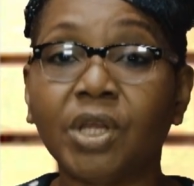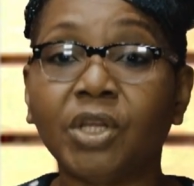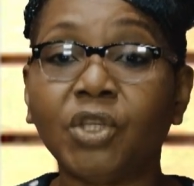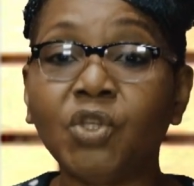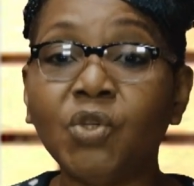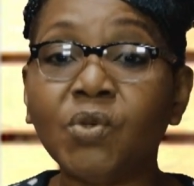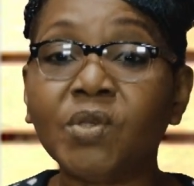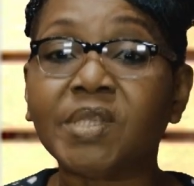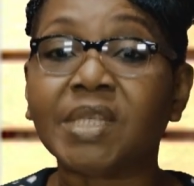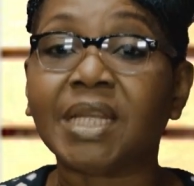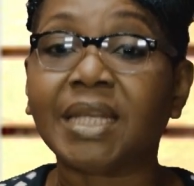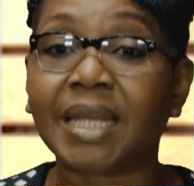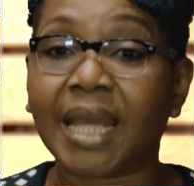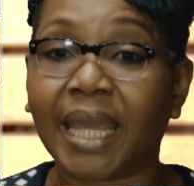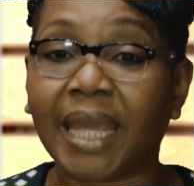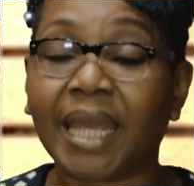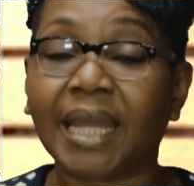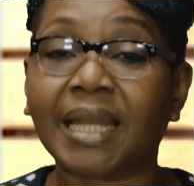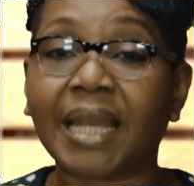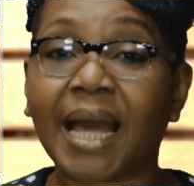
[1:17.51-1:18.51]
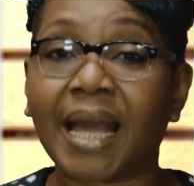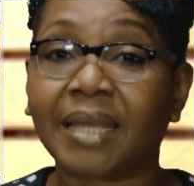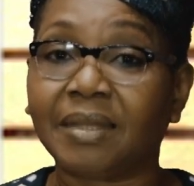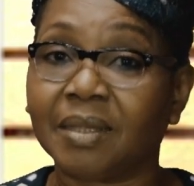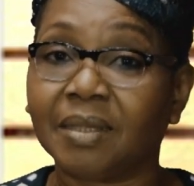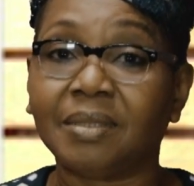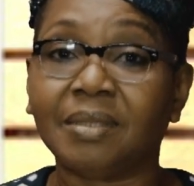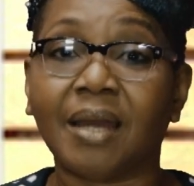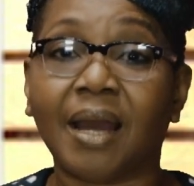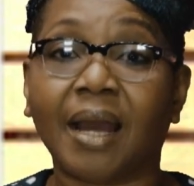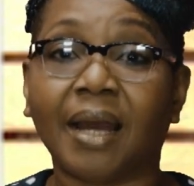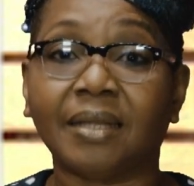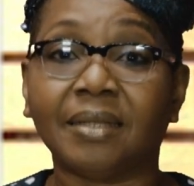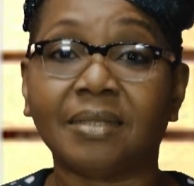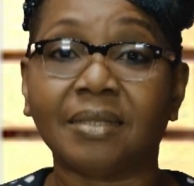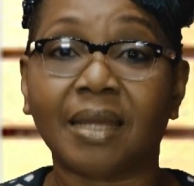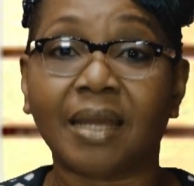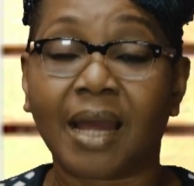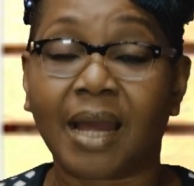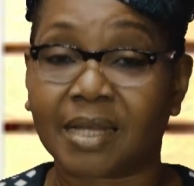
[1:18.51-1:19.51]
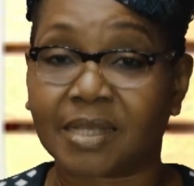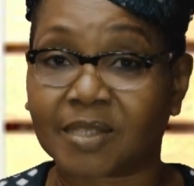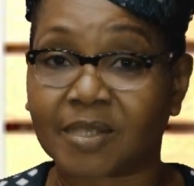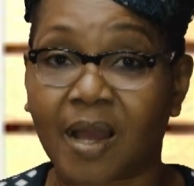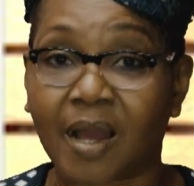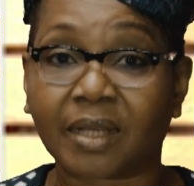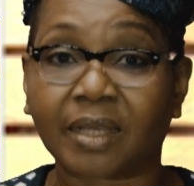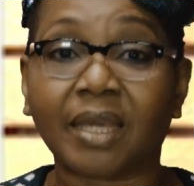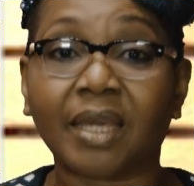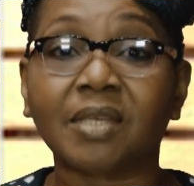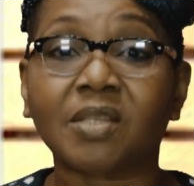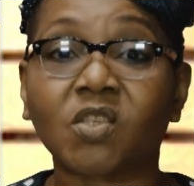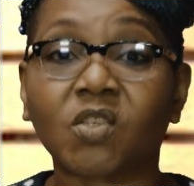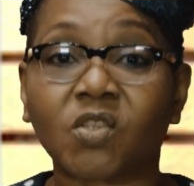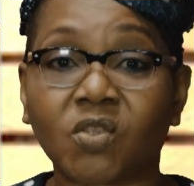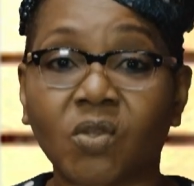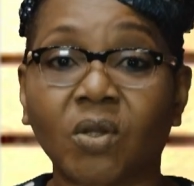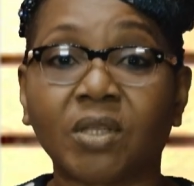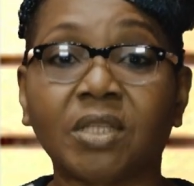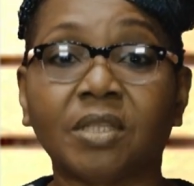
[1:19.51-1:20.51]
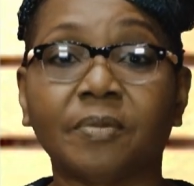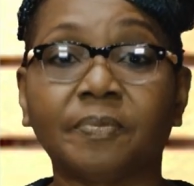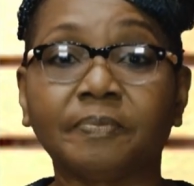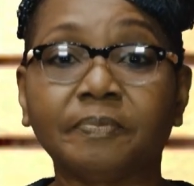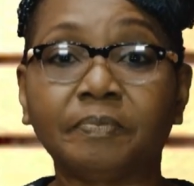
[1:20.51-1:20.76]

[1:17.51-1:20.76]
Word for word: using Eli the dad as our case study.